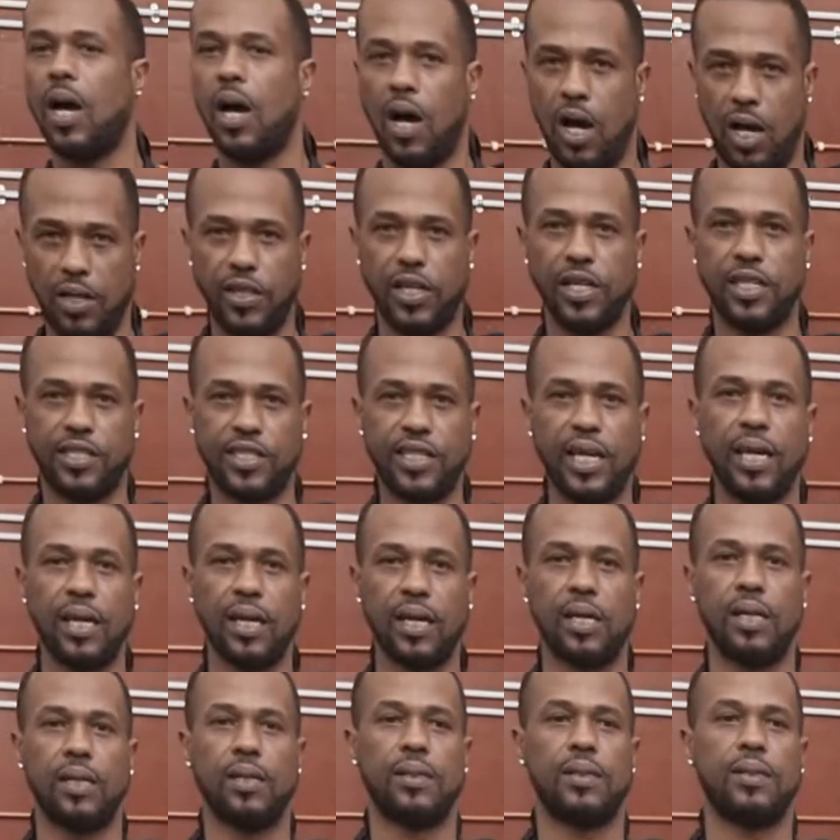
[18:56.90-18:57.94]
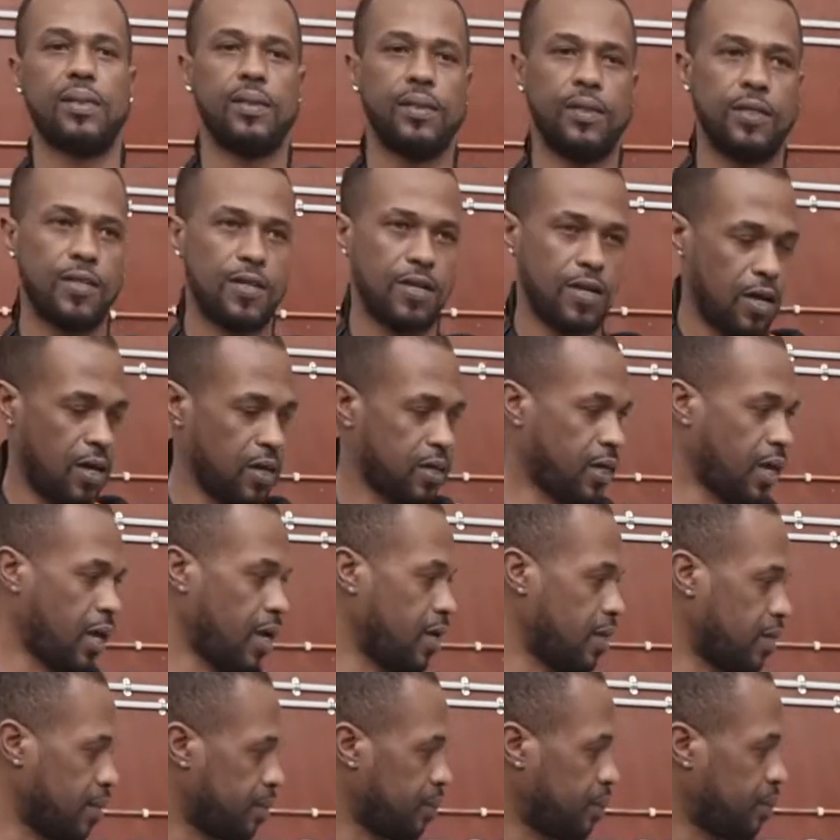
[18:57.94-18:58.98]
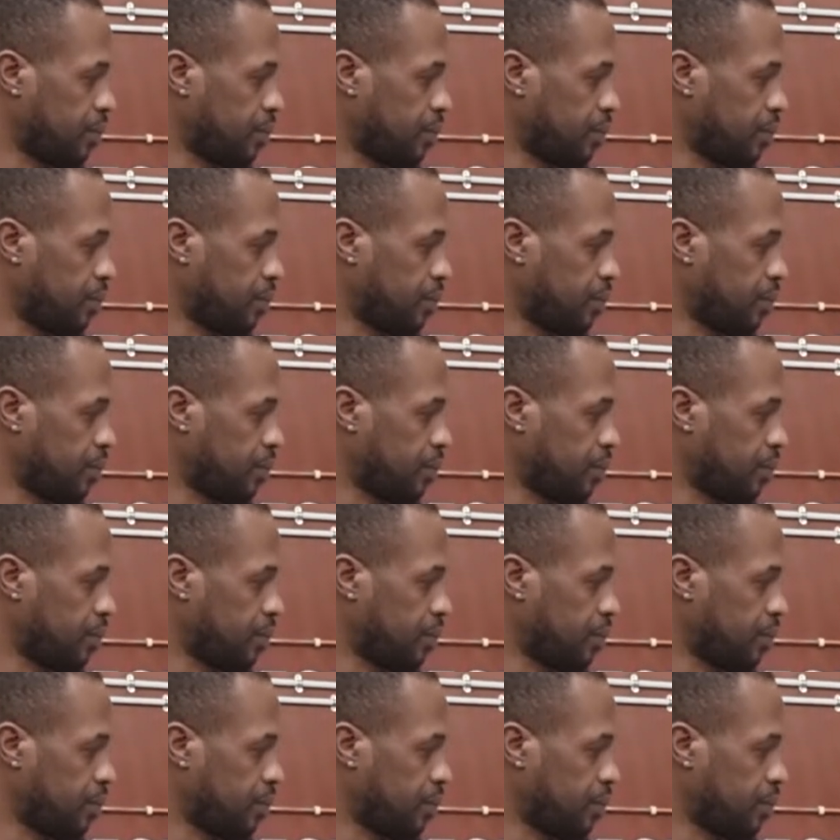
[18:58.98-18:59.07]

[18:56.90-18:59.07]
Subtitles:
Under the sink. Okay.